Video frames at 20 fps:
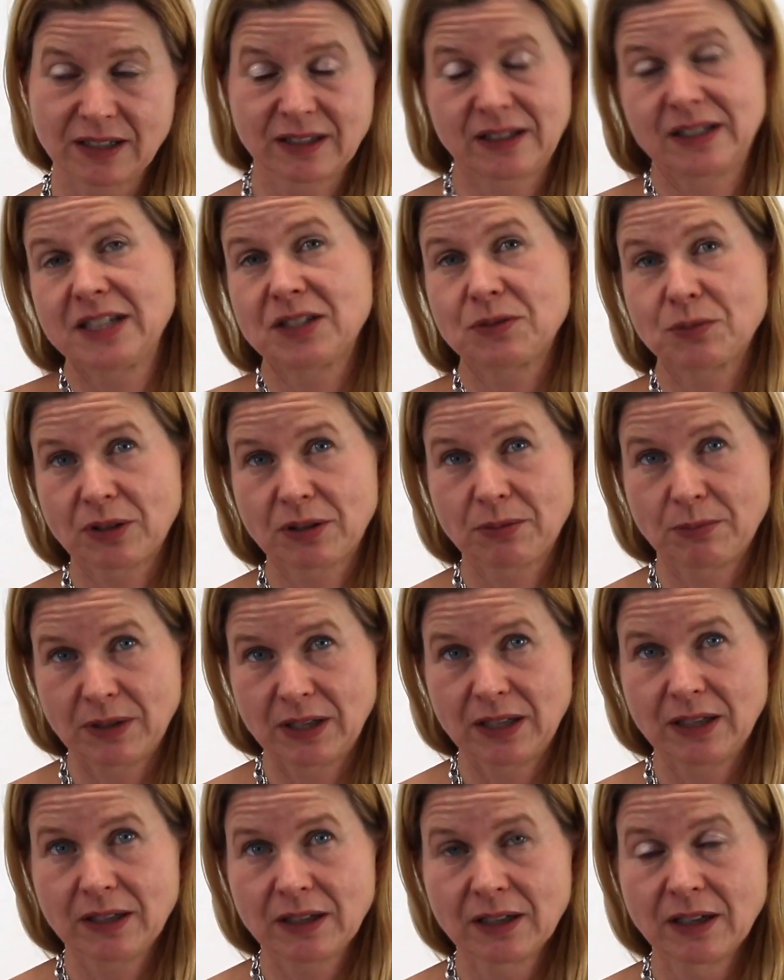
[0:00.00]
at least with
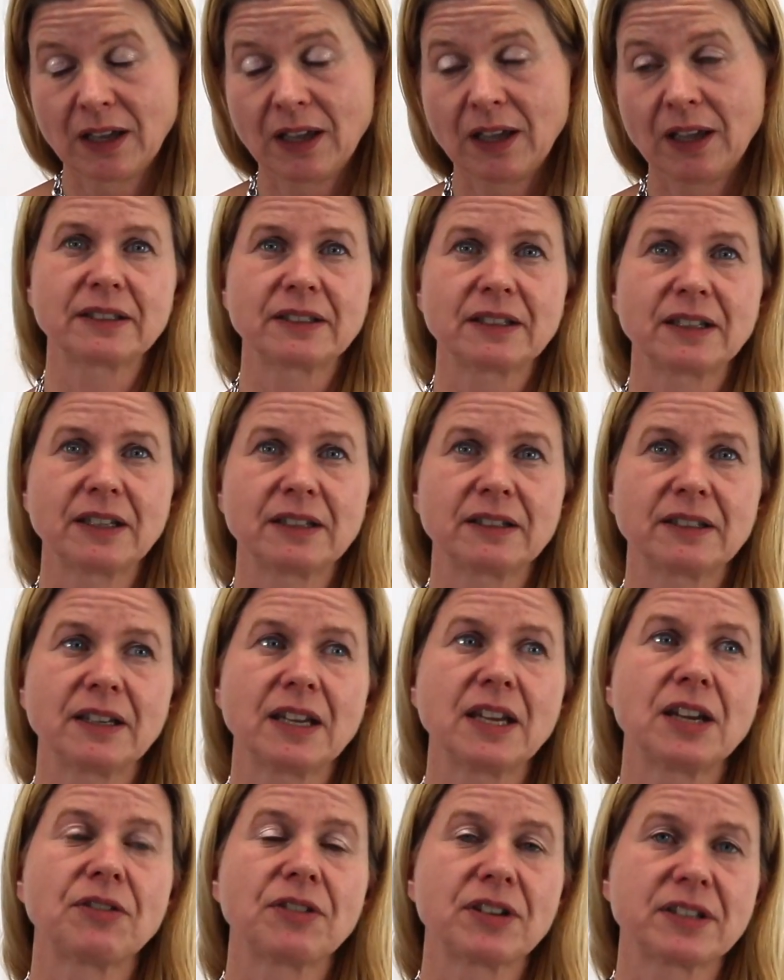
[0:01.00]
me, it
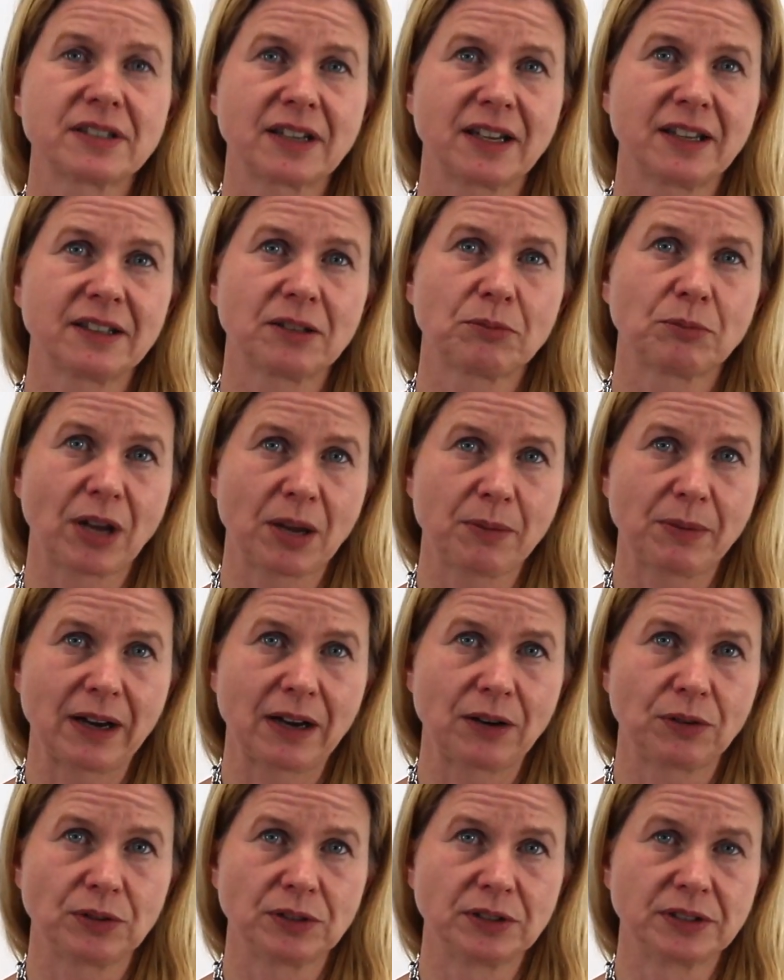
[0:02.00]
irritated my
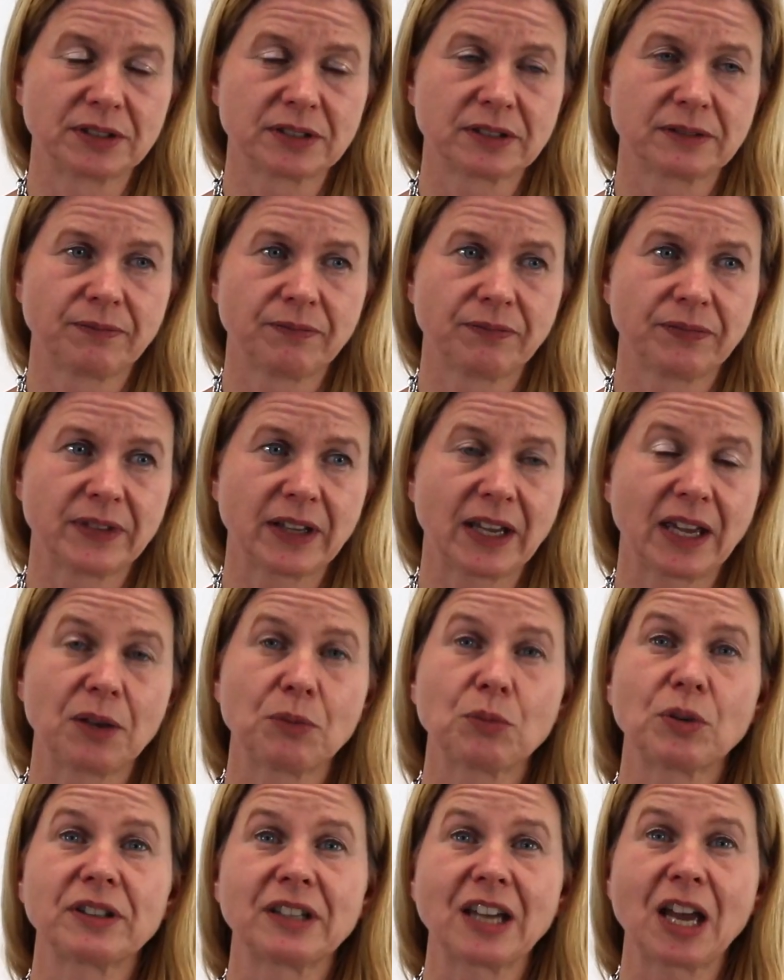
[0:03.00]
bowels. And
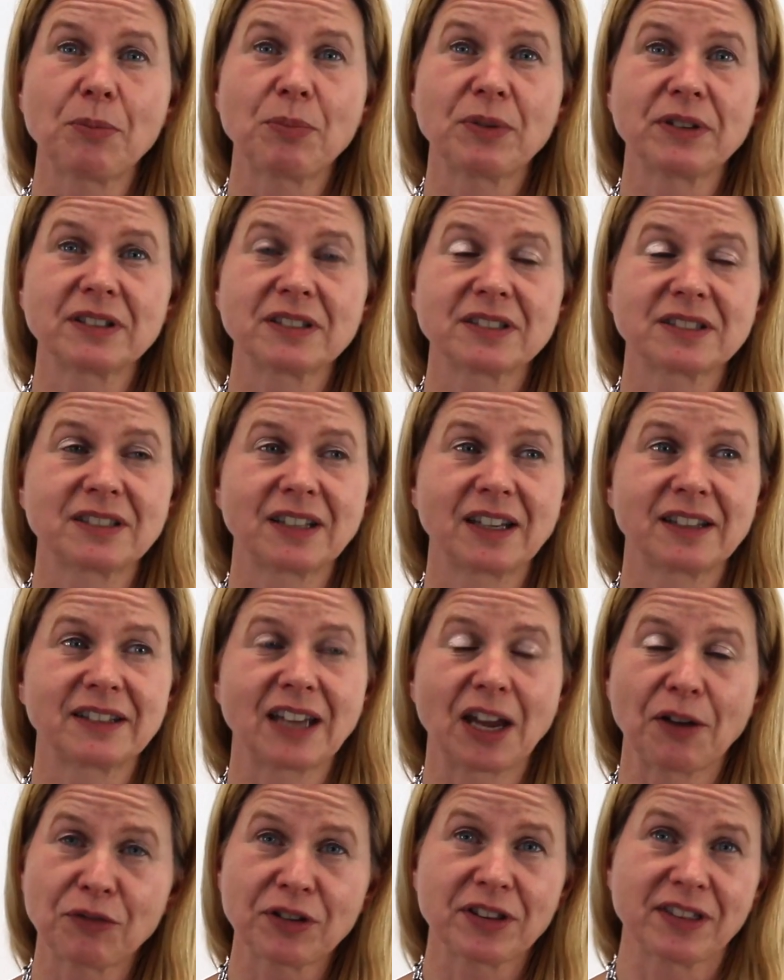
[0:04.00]
what happened is that
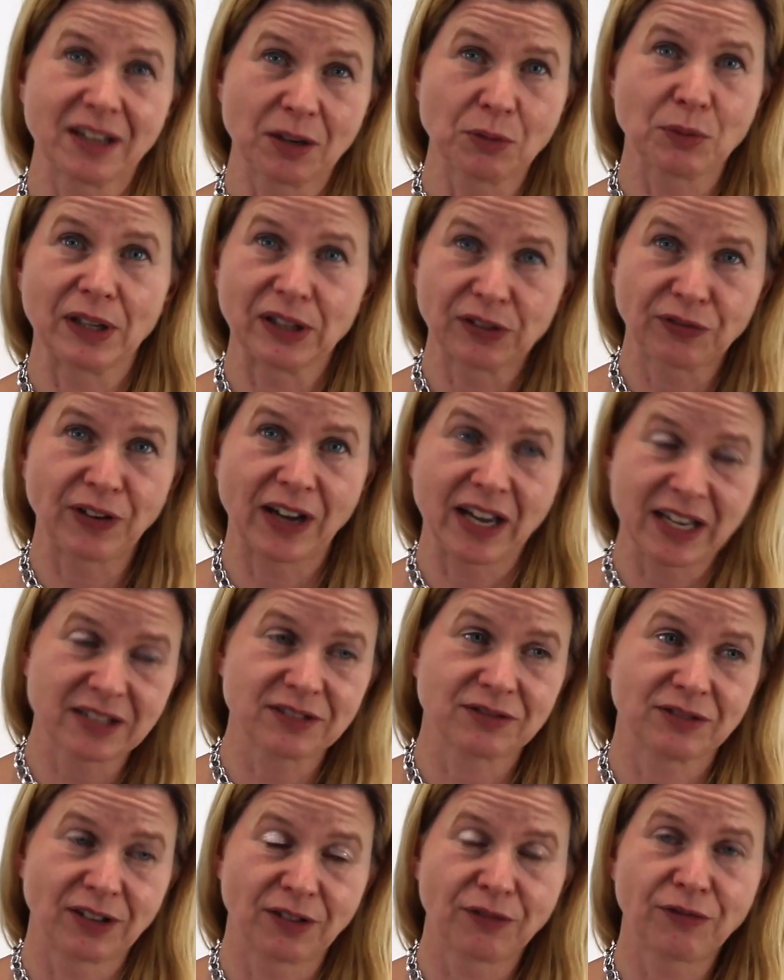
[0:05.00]
everything went
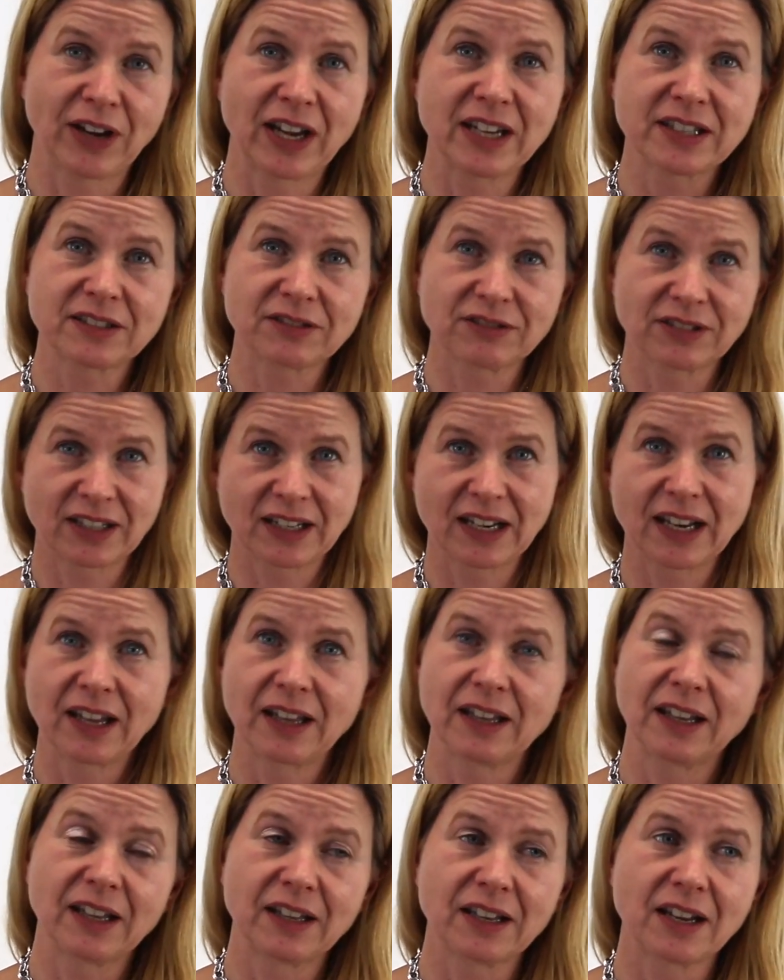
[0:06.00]
faster and faster, and
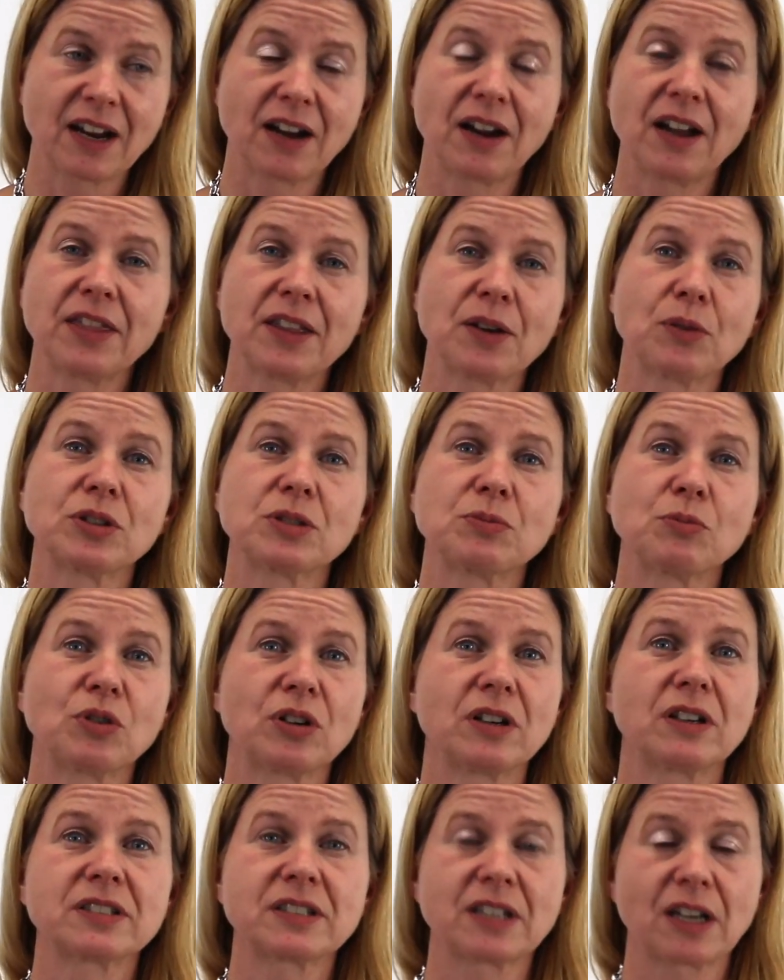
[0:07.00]
then there was
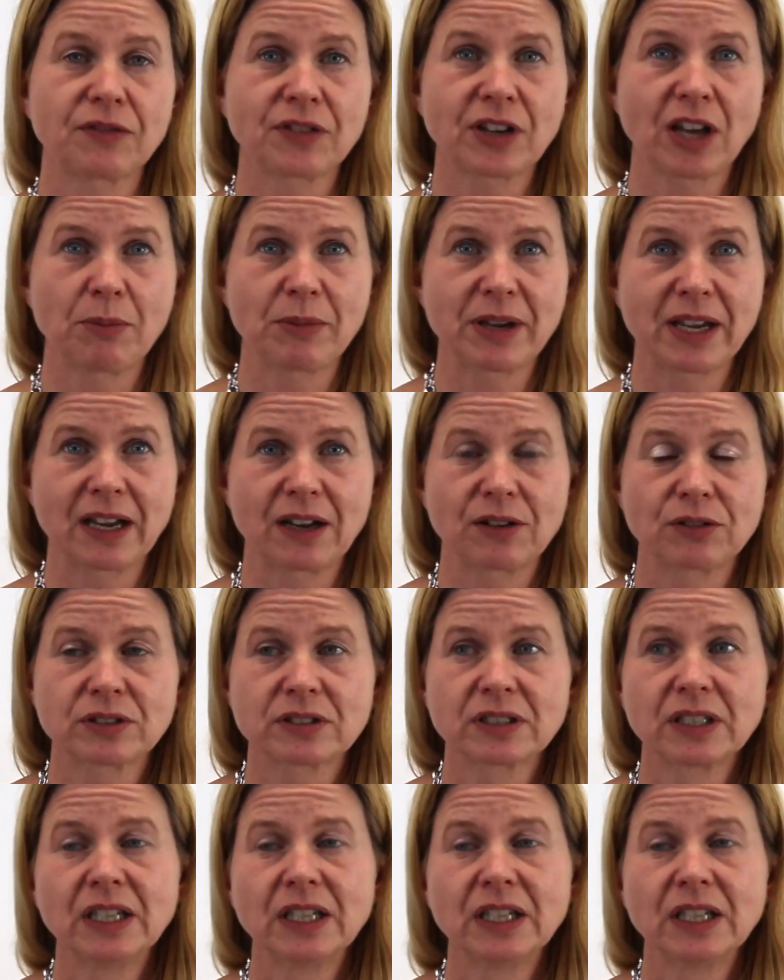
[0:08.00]
more stuff coming out.